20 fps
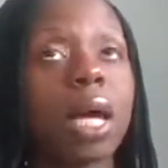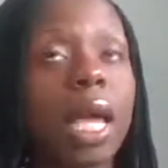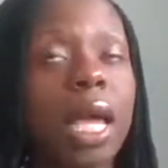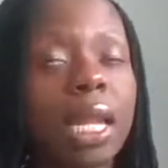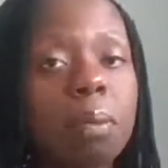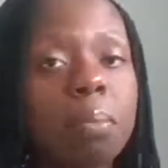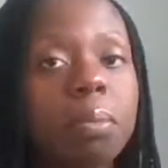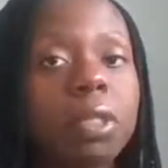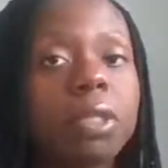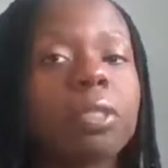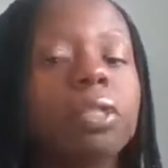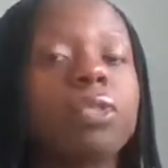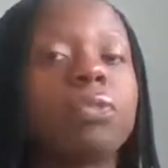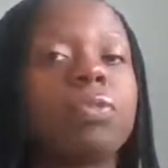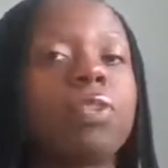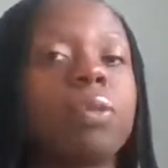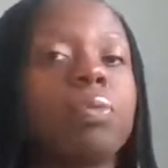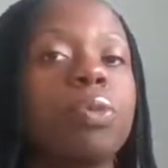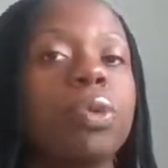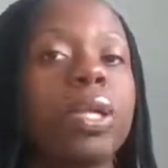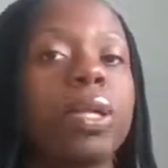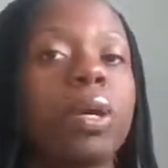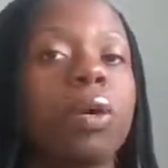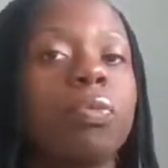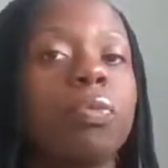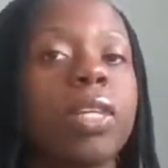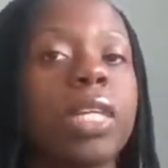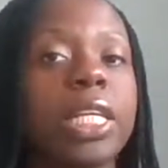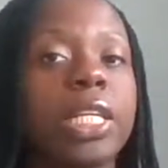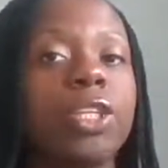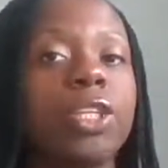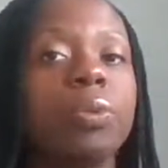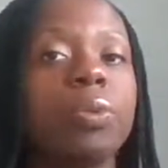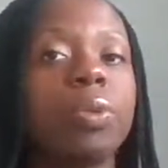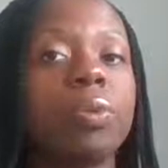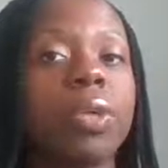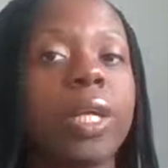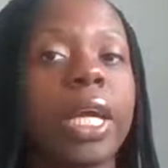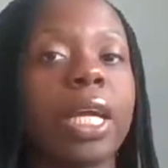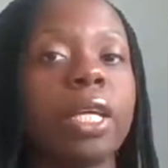elements of the leadership
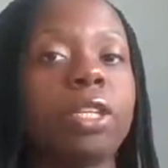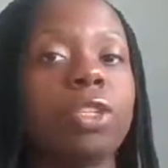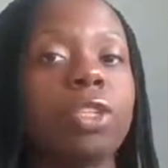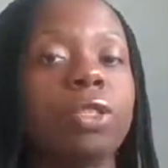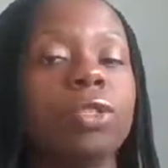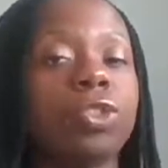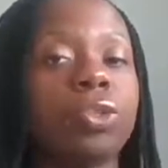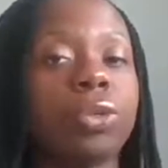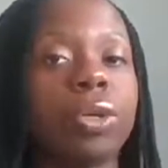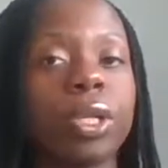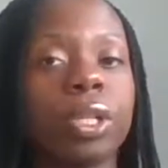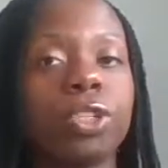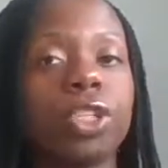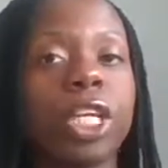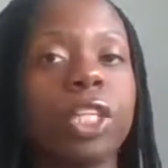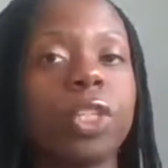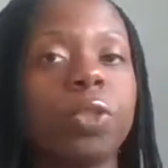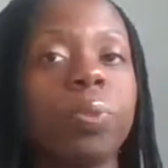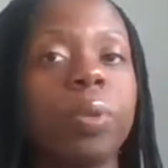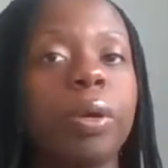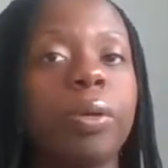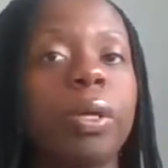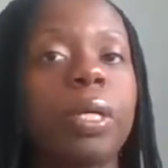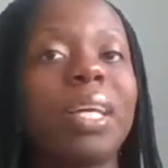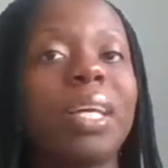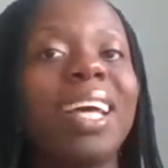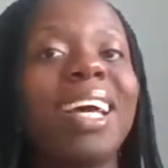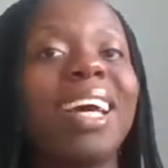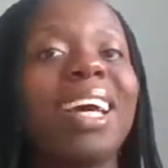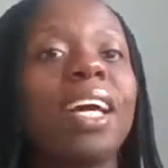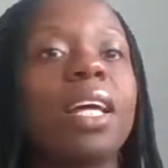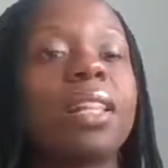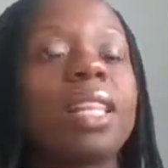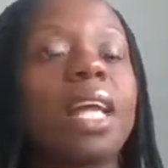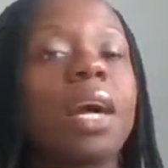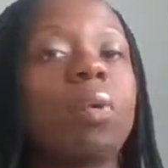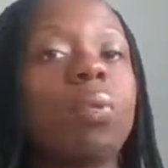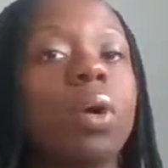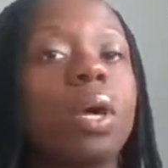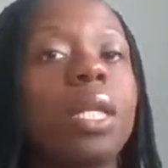communication during the change period
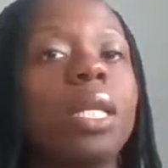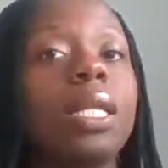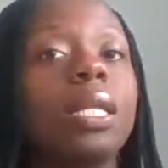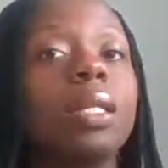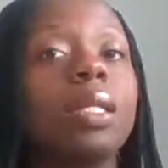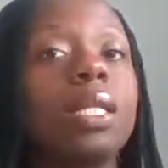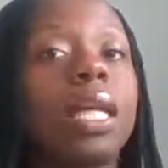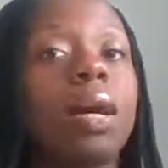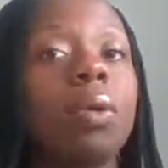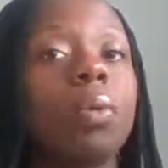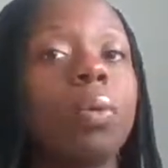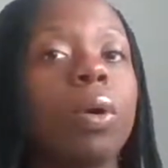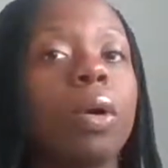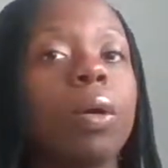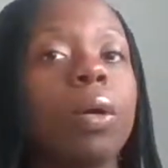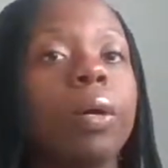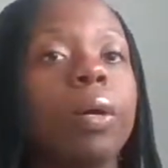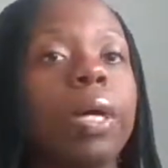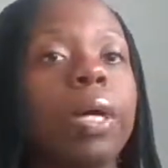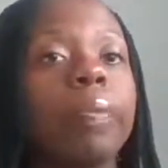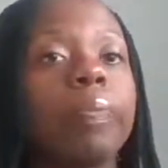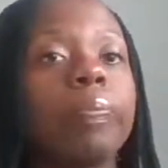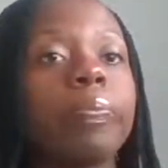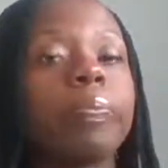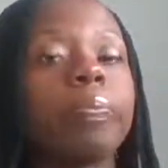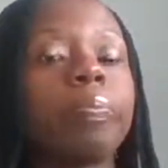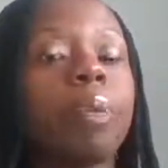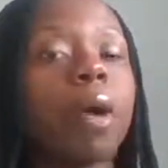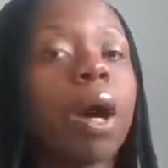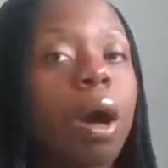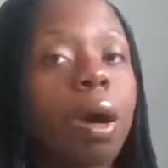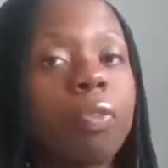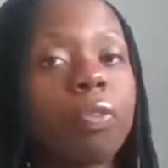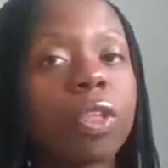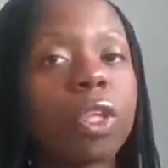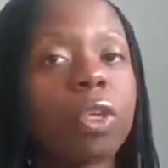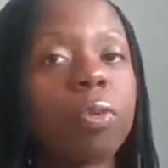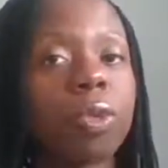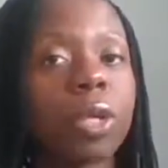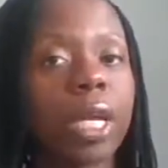that were part of
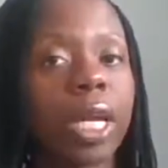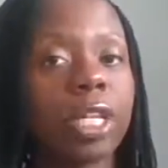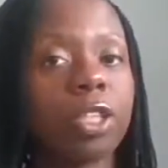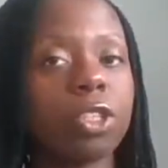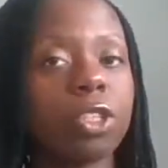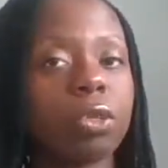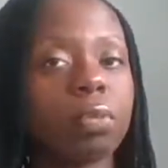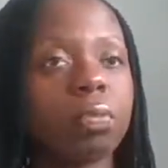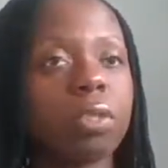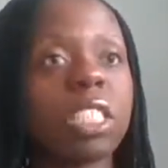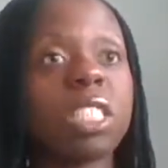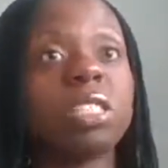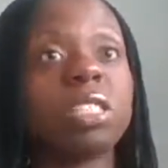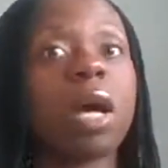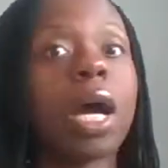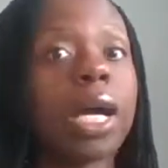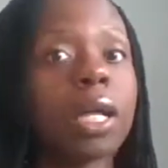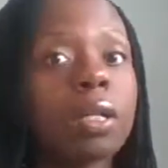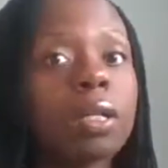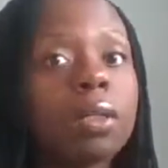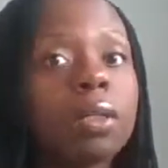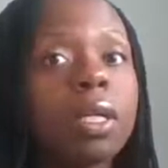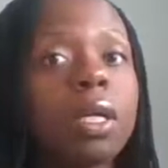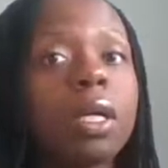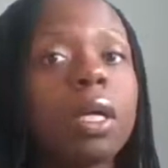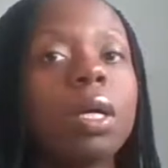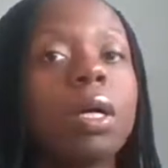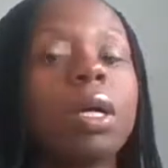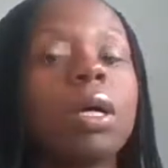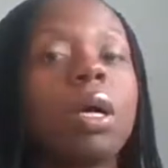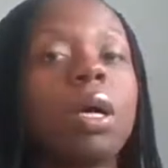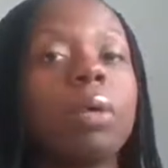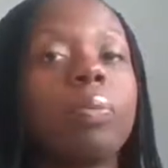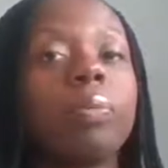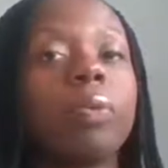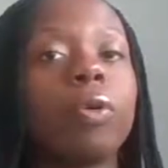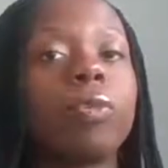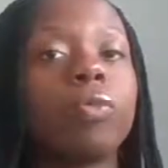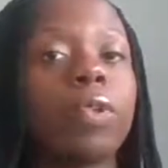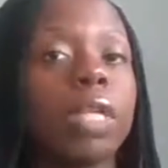the communication style
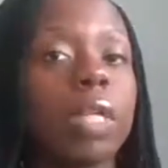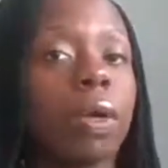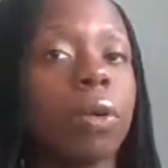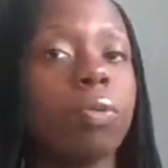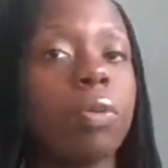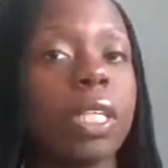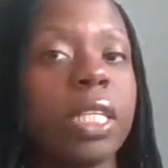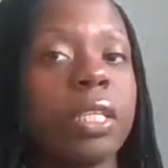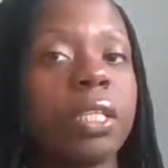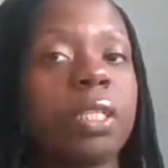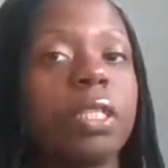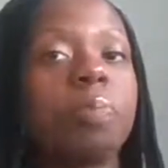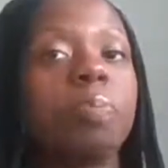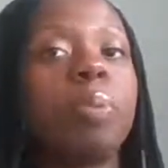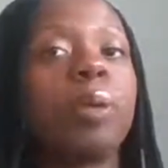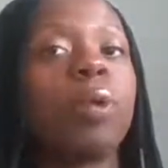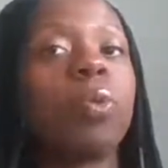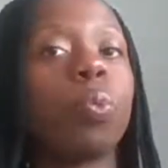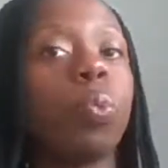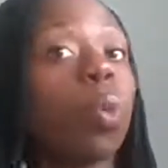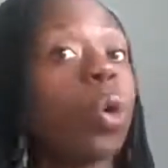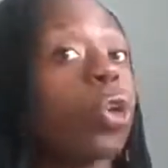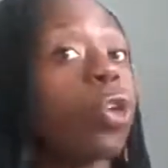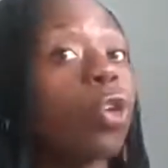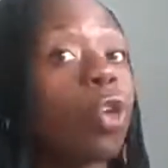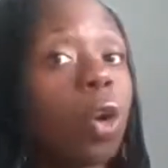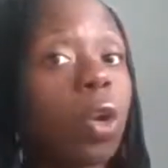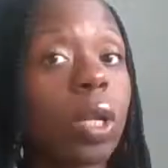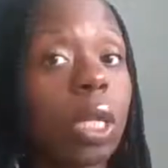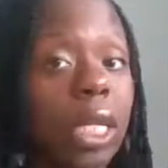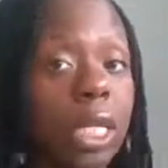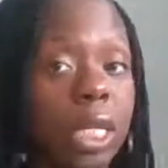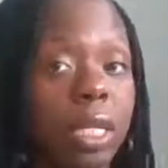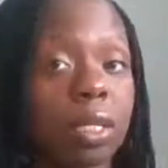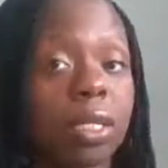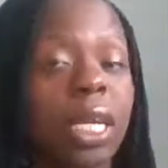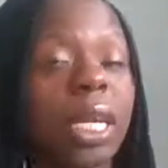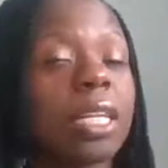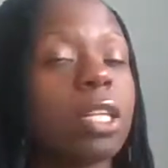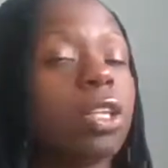of leaders, but were not
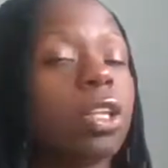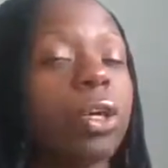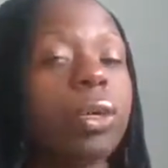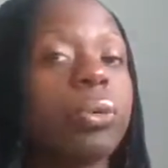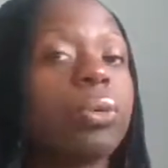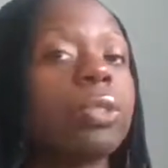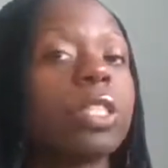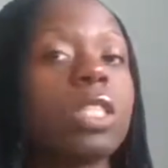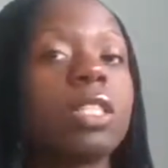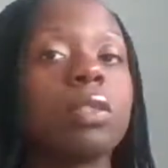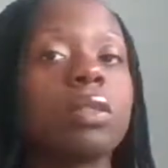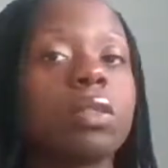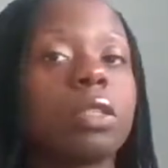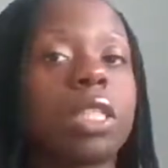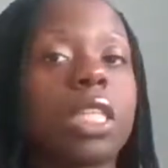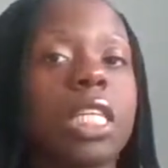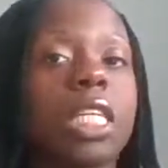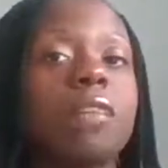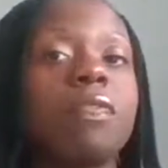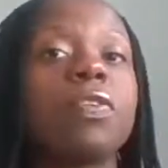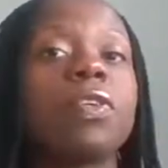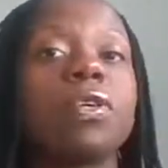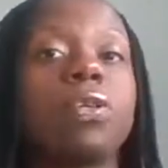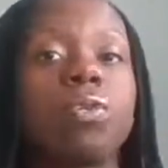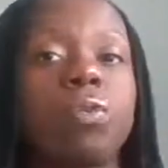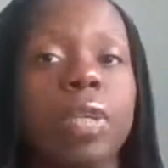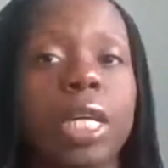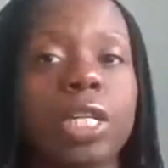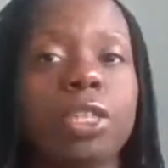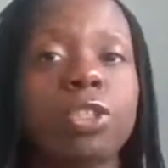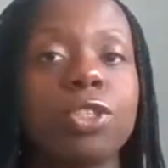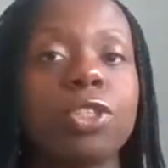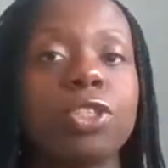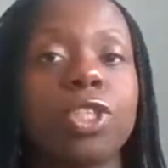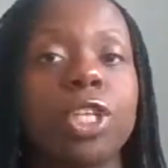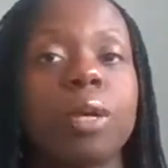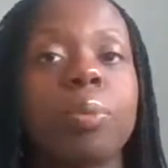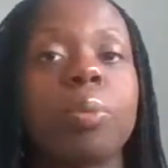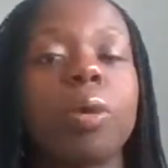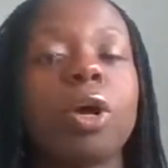linked, had no significant
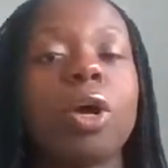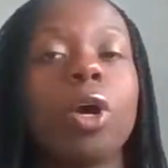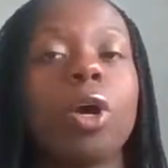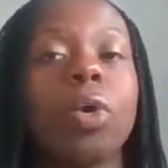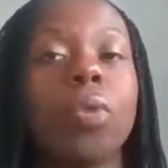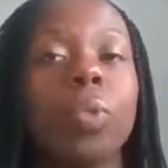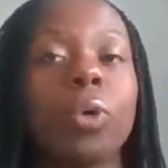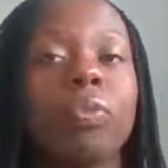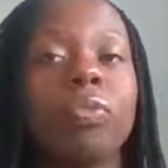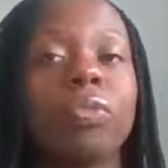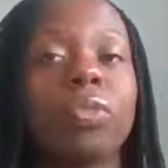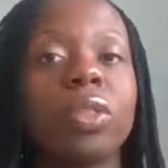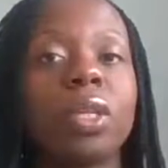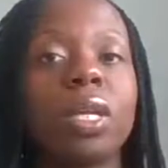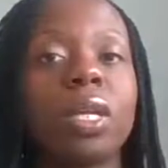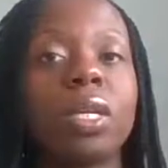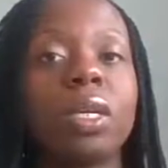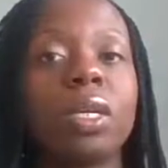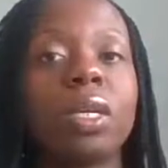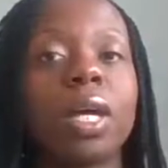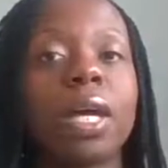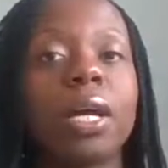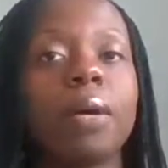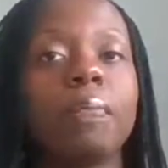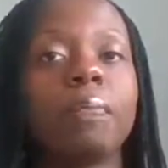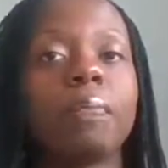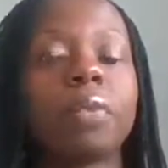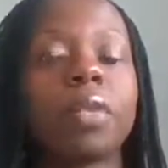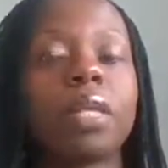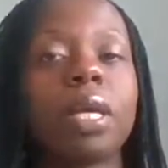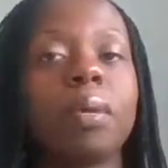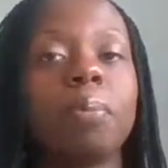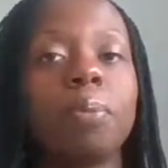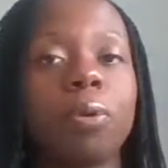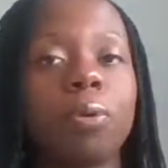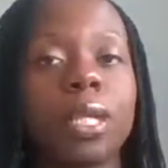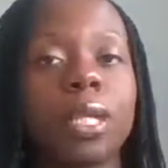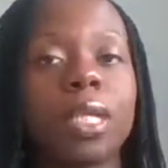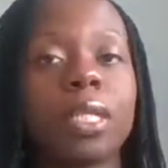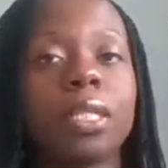relationship with the
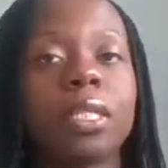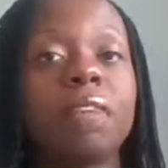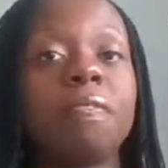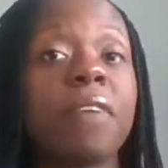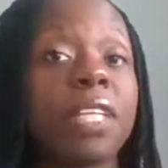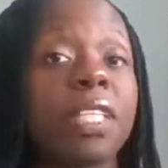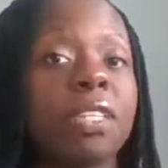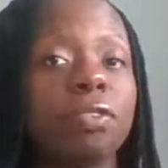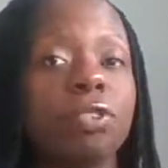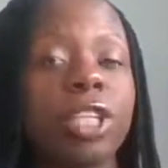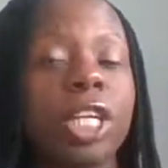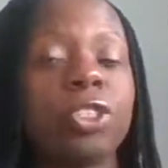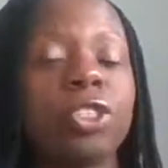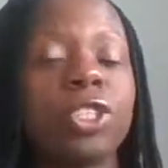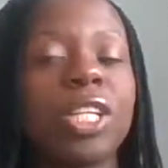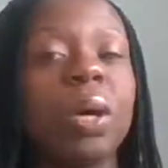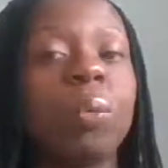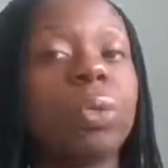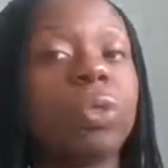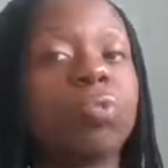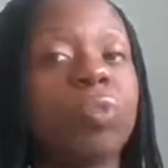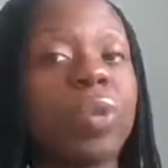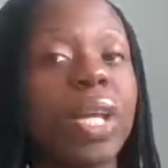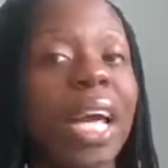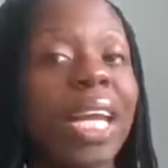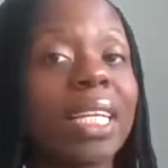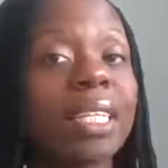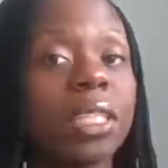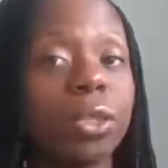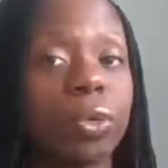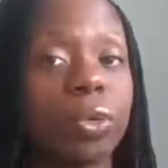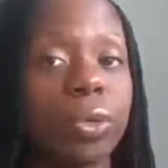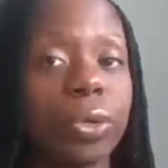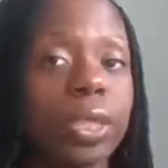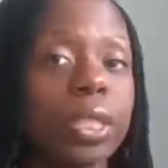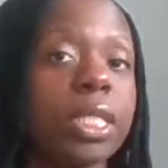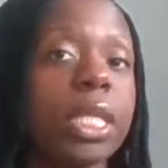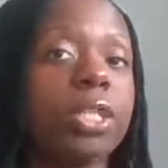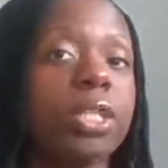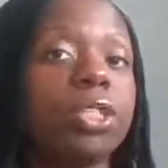employees' effective change. And that was reality
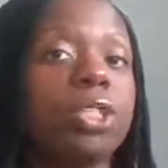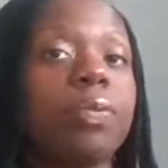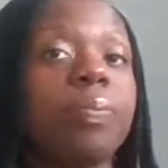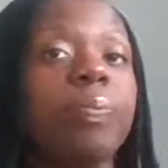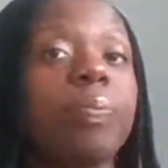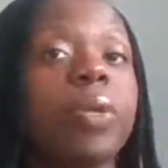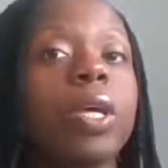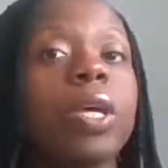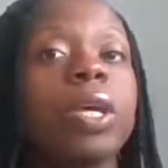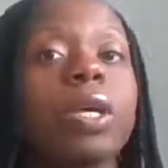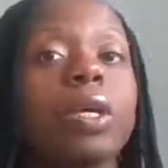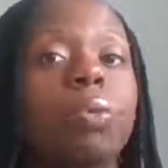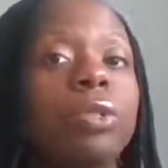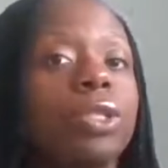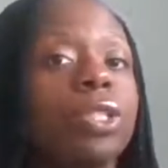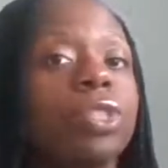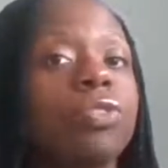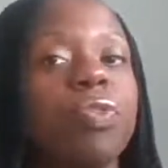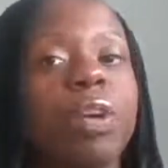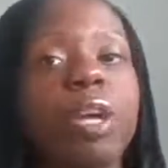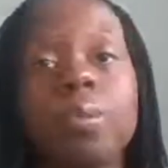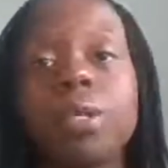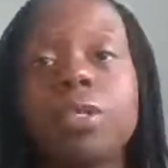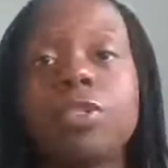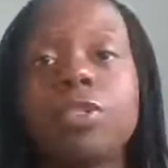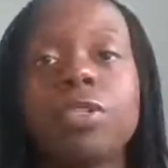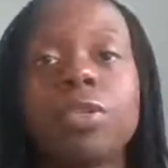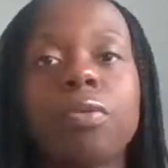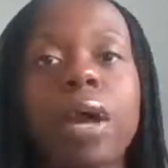orientation, which is very much